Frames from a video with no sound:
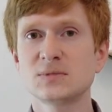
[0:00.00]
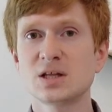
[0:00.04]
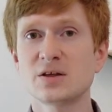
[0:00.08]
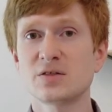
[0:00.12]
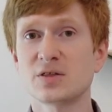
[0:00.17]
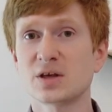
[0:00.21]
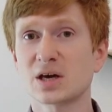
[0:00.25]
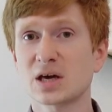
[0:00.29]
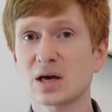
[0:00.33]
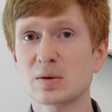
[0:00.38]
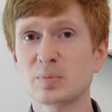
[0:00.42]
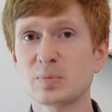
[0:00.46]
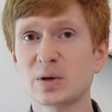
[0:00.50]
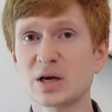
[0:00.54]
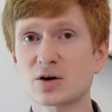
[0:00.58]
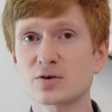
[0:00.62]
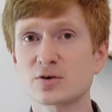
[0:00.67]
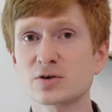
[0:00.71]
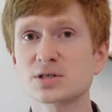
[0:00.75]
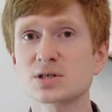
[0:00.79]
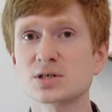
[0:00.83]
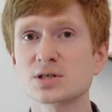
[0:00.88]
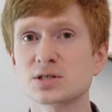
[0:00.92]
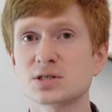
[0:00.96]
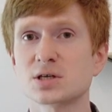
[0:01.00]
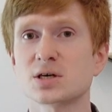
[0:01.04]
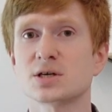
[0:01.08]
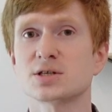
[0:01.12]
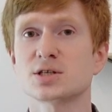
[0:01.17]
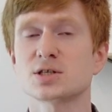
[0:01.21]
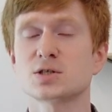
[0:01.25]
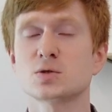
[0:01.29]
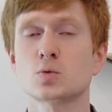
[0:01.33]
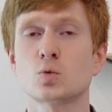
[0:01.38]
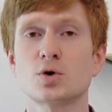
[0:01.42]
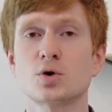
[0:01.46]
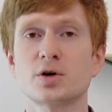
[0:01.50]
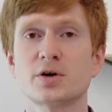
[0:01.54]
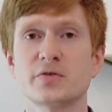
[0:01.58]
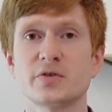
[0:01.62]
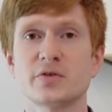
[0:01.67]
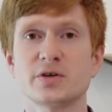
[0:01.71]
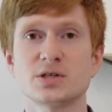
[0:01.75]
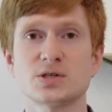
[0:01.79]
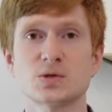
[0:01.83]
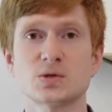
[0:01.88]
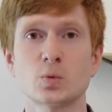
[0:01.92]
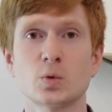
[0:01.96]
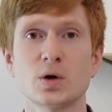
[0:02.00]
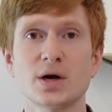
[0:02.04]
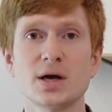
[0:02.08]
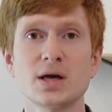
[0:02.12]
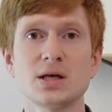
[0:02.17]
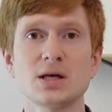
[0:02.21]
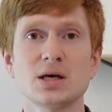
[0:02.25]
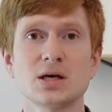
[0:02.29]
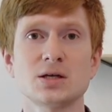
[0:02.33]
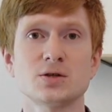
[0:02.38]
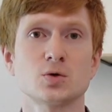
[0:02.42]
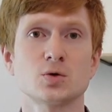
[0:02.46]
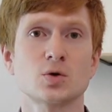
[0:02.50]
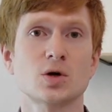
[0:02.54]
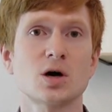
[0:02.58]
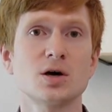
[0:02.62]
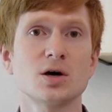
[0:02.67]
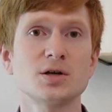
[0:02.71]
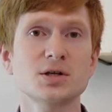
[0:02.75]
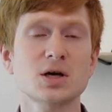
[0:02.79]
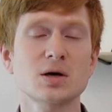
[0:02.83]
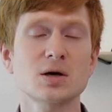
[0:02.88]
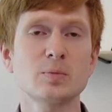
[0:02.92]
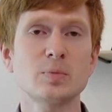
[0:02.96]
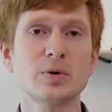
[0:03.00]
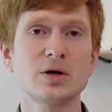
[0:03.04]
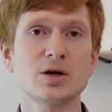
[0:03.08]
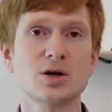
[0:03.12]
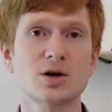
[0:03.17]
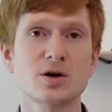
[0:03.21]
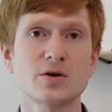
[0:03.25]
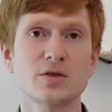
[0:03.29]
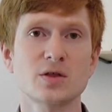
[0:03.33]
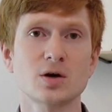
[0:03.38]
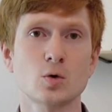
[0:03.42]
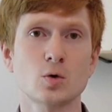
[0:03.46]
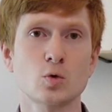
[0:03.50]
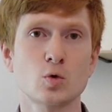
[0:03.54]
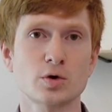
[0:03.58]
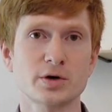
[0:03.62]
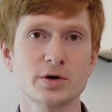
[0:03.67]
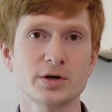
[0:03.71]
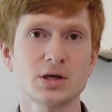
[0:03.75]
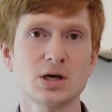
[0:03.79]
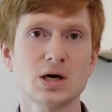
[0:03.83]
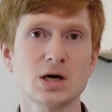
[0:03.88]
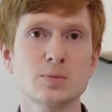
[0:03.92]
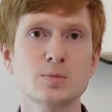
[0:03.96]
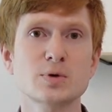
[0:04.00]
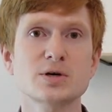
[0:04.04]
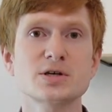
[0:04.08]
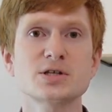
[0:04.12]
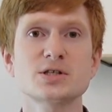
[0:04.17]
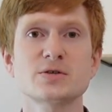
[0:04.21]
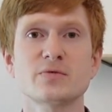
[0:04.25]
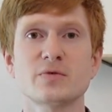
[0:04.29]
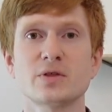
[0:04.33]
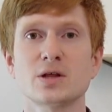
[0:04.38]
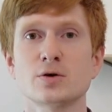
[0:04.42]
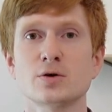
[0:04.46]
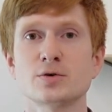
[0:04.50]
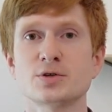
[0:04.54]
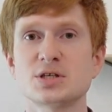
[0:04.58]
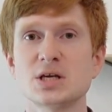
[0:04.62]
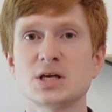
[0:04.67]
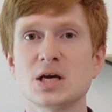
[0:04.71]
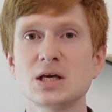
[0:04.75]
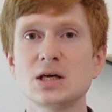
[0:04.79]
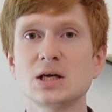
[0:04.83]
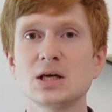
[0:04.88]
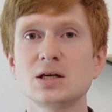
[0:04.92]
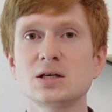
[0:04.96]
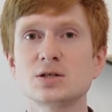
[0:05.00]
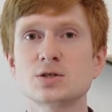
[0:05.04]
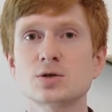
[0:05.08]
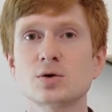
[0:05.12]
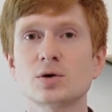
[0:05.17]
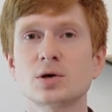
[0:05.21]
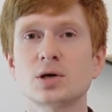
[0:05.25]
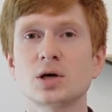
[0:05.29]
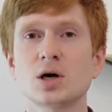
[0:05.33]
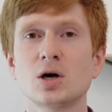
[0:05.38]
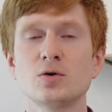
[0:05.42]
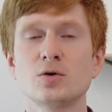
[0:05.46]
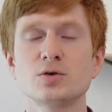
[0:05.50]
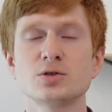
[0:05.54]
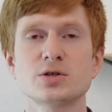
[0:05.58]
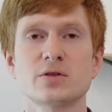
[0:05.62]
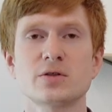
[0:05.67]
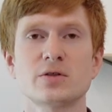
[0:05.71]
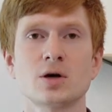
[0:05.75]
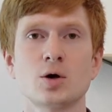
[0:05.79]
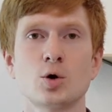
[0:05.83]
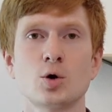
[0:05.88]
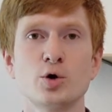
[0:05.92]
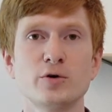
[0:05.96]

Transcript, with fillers: The comparison doesn't work this way and you can't compare the core numbers without taking into account the